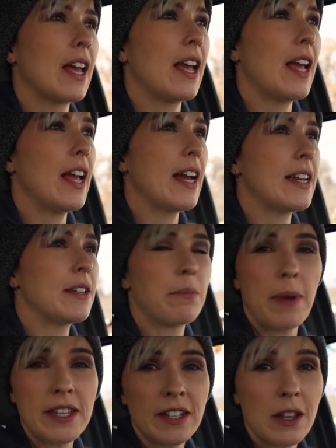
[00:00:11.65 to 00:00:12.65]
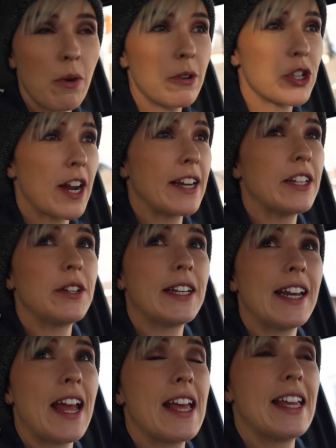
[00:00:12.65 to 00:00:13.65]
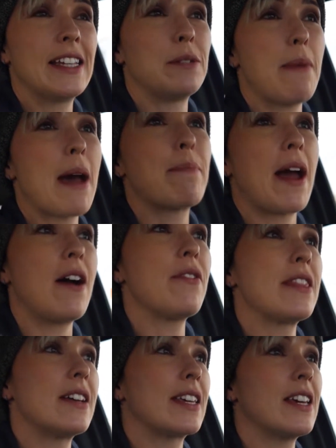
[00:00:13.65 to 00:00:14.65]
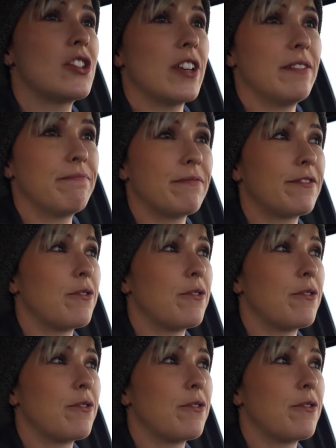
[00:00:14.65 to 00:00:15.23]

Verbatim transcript: And basically what we're trying to do today is map out the kitchen